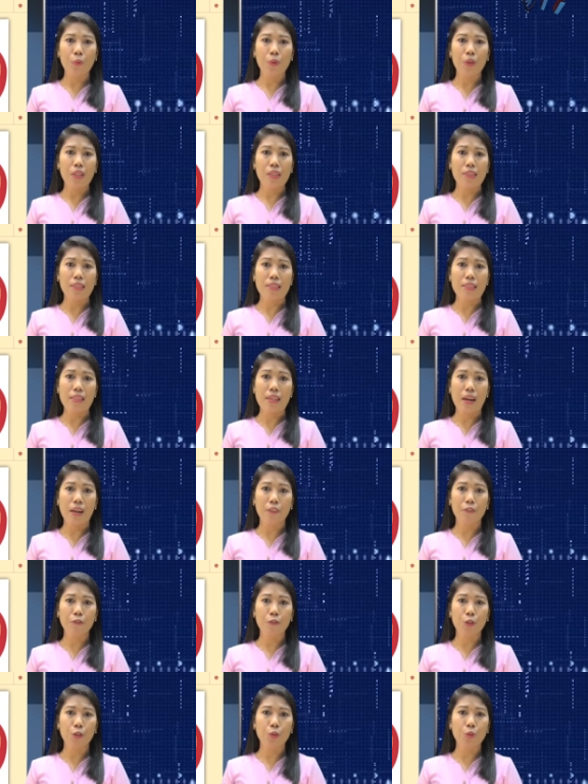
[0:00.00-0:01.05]
where it is
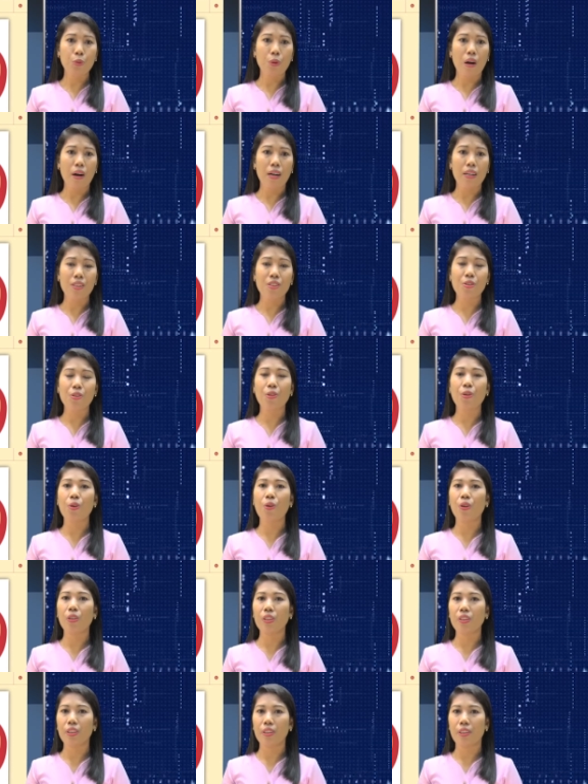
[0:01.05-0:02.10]
held for 2 hours or
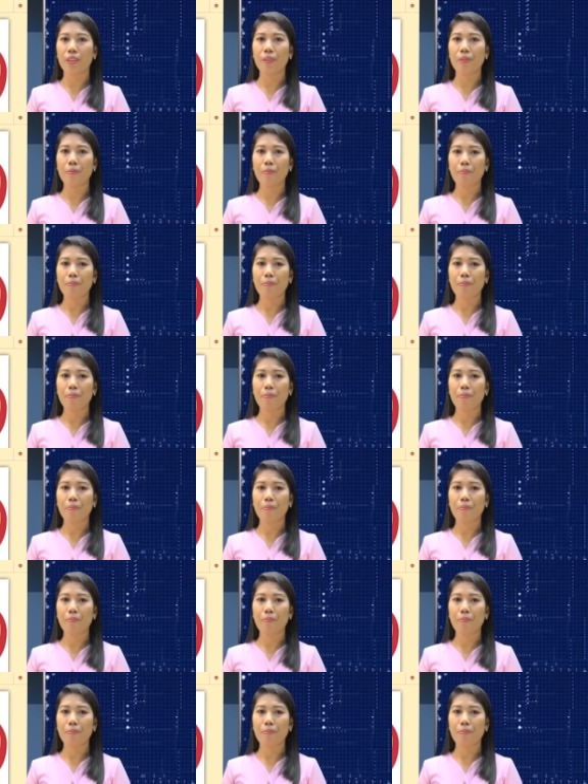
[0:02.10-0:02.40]
longer.